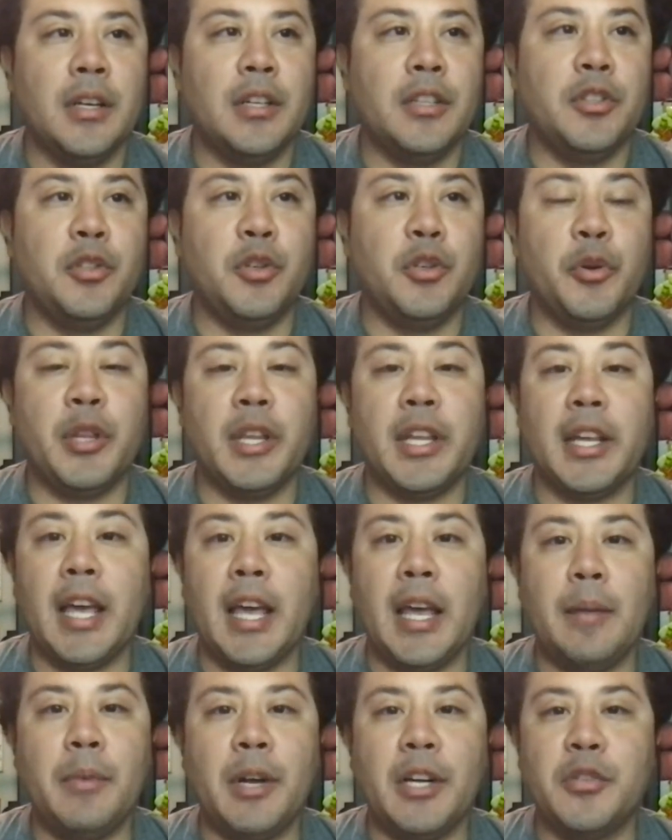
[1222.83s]
During the
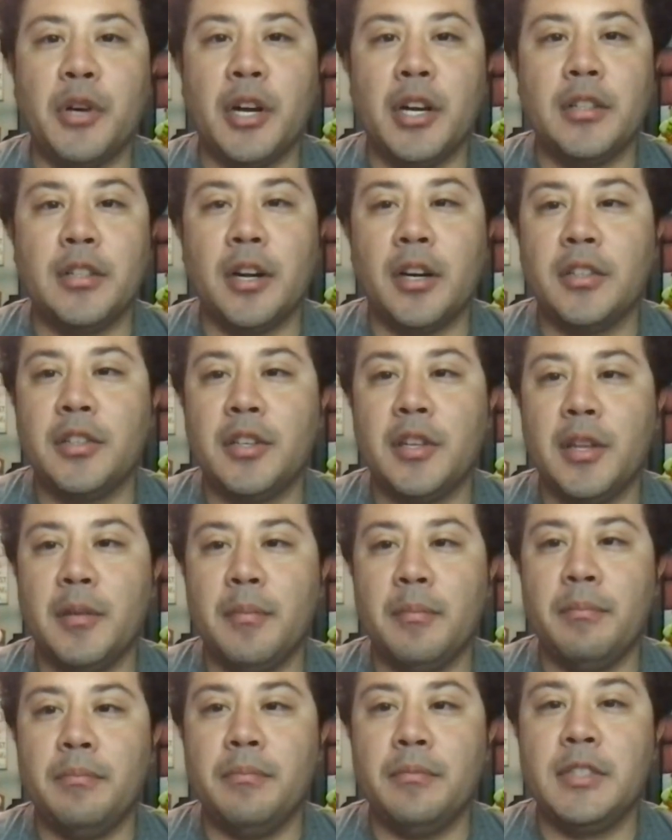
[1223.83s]
game, I try to talk to
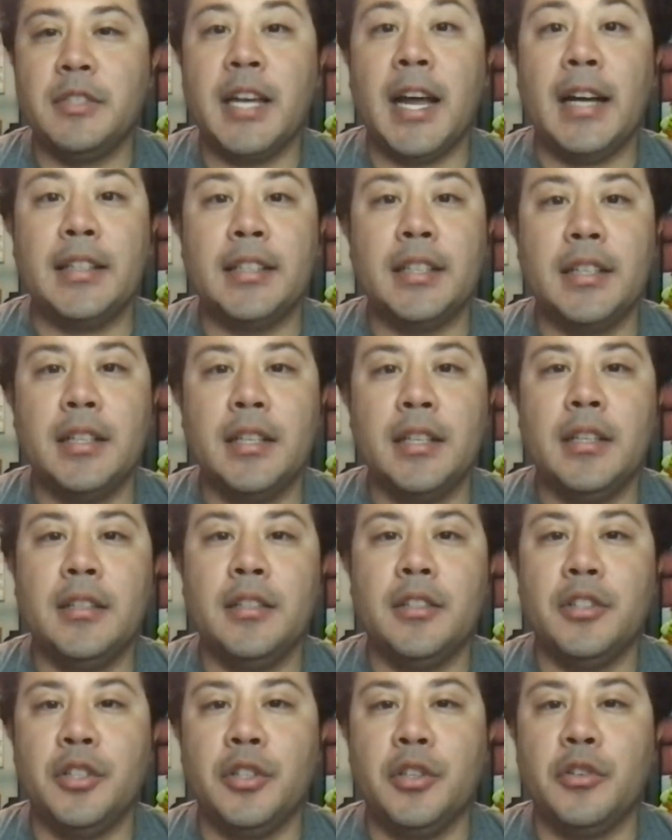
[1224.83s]
them tactically,
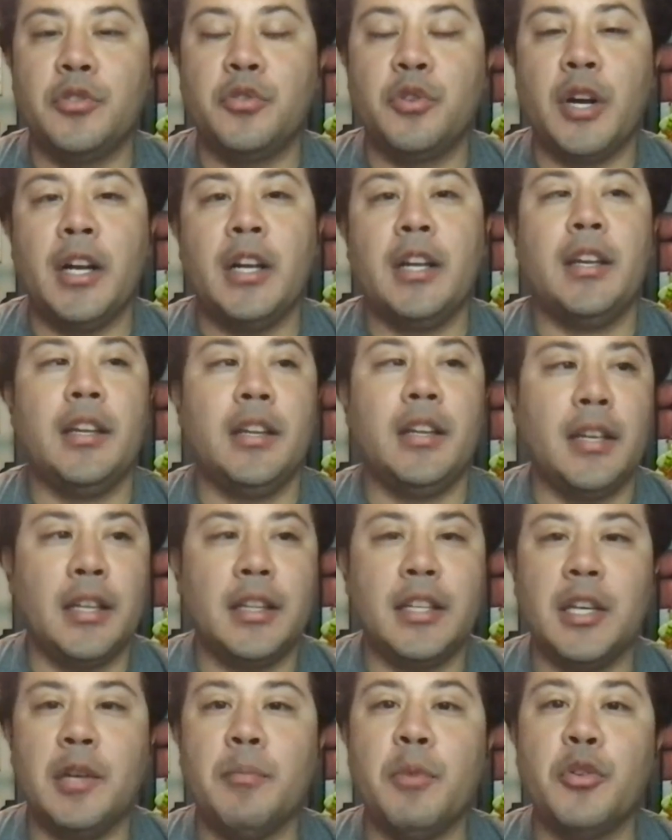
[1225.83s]
try to
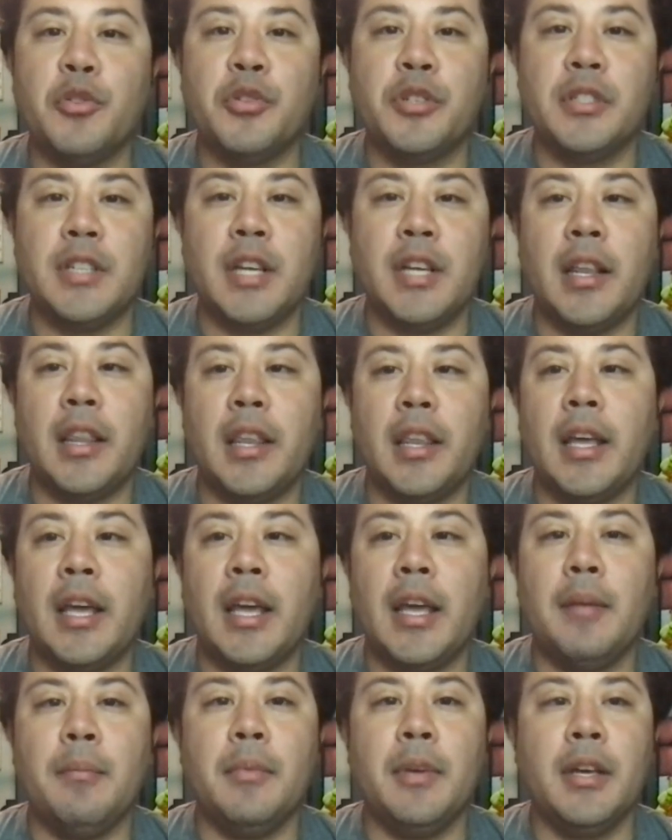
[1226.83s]
get the emotions out of the
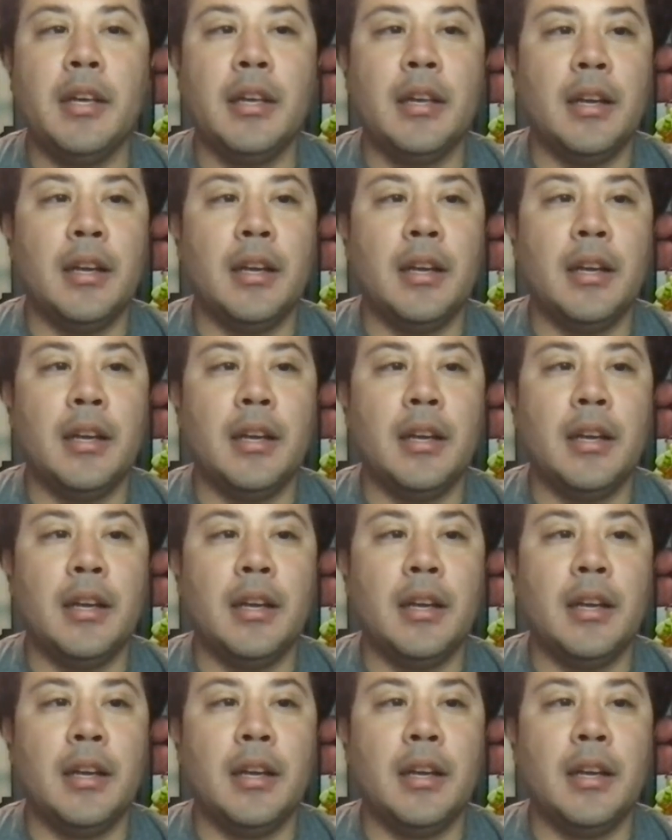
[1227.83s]
game.